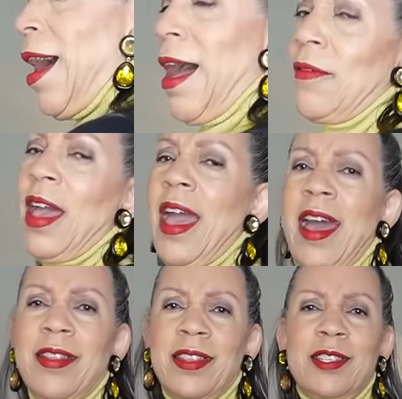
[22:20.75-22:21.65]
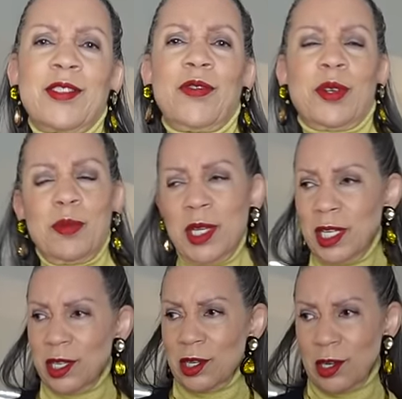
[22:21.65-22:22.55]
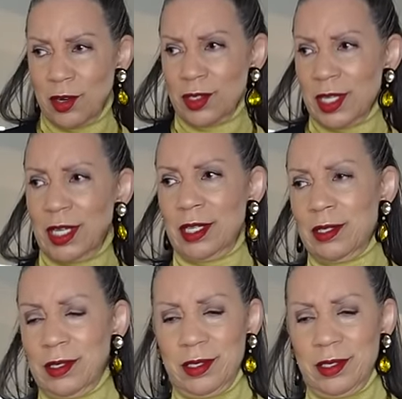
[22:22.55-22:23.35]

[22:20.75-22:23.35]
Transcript: I've had this for many years and it